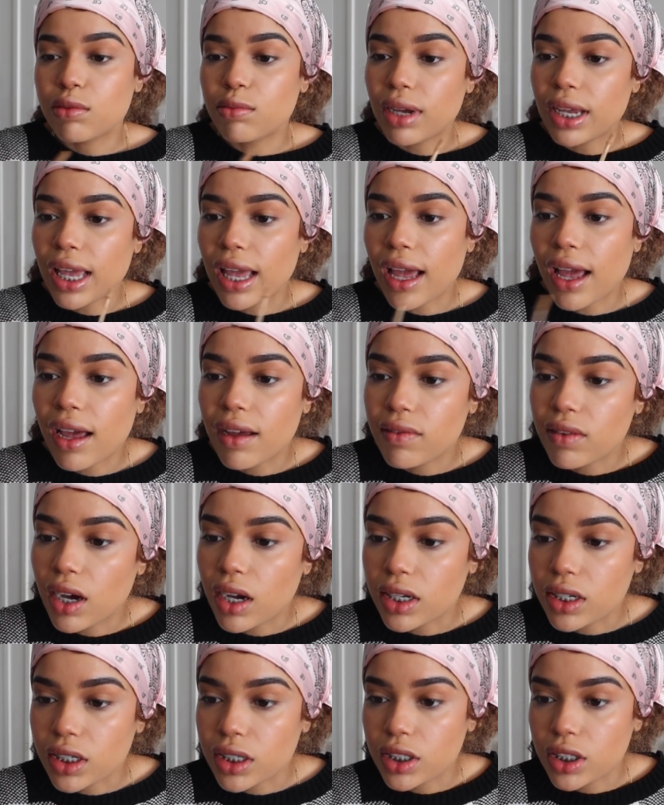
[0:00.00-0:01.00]
you might have
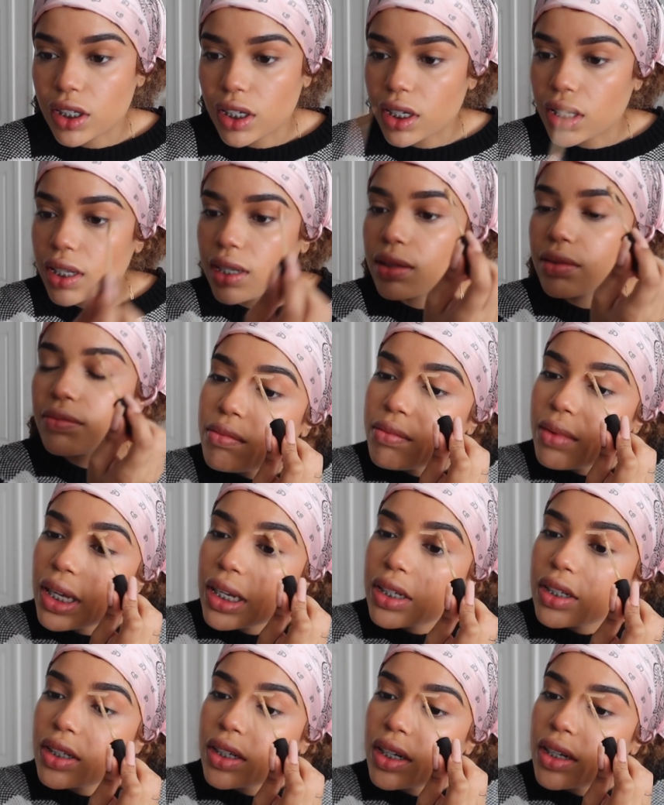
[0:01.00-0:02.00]
on your journey.
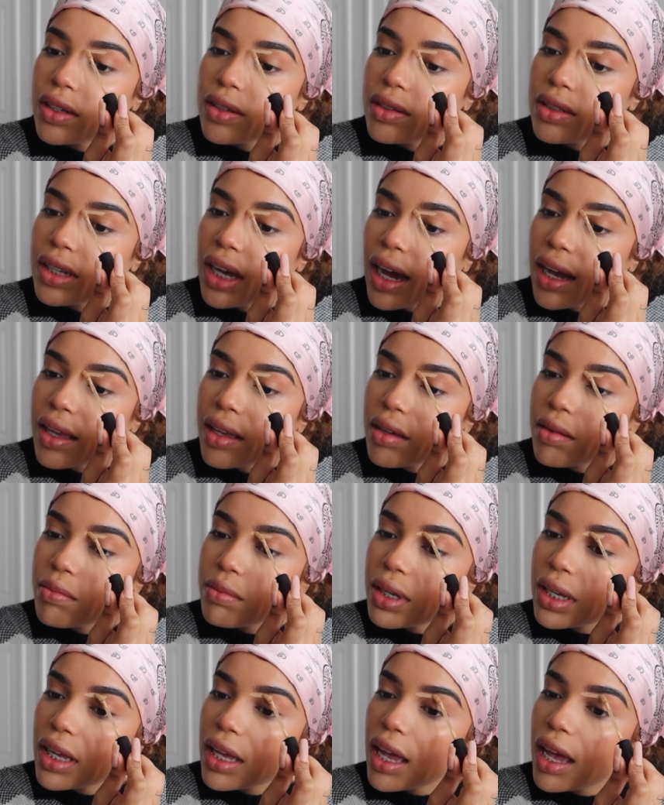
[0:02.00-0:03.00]
Make sure you
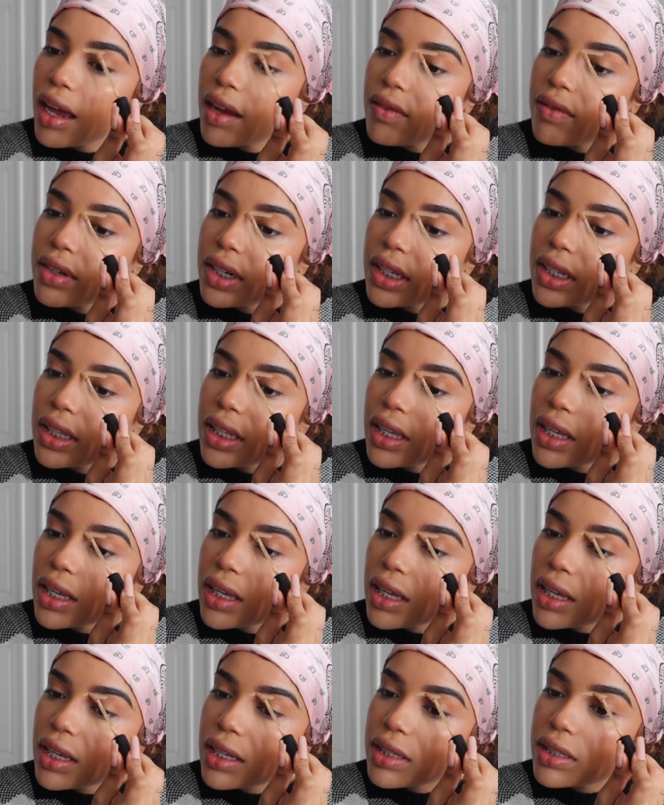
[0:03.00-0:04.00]
document
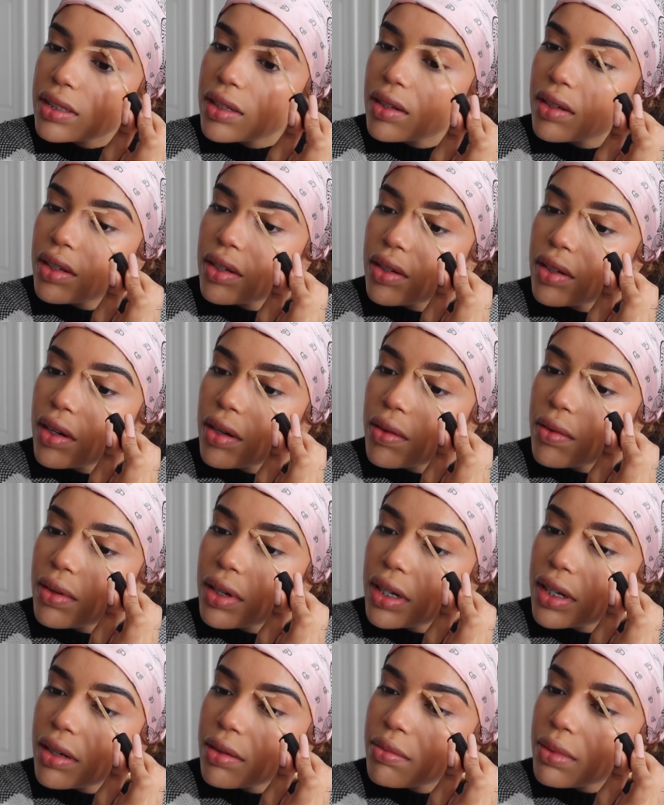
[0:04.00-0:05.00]
everything so you know
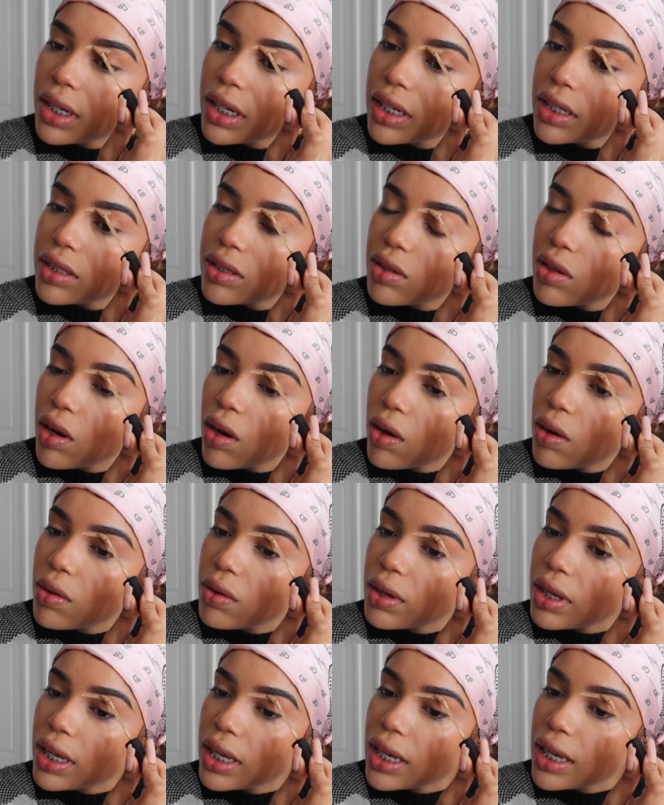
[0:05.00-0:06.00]
where your money's
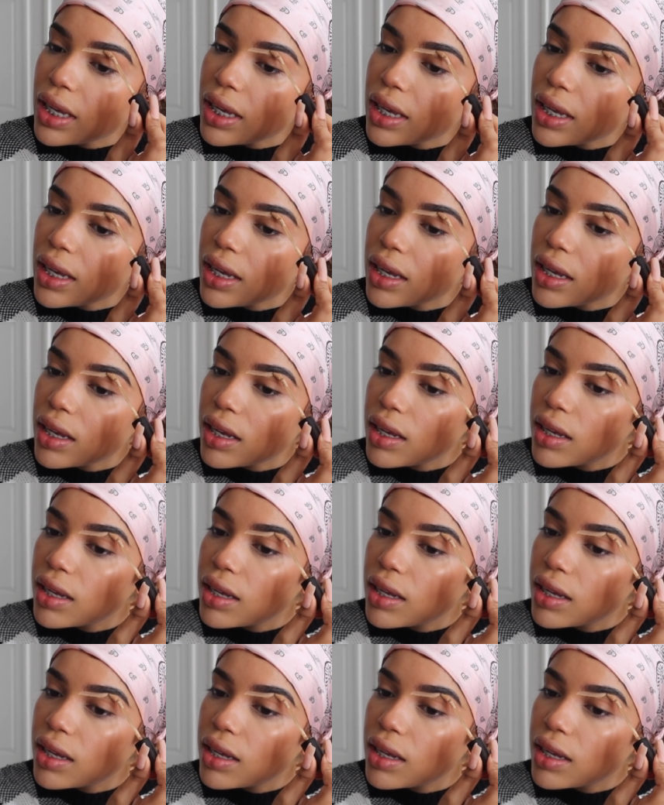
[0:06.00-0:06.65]
going.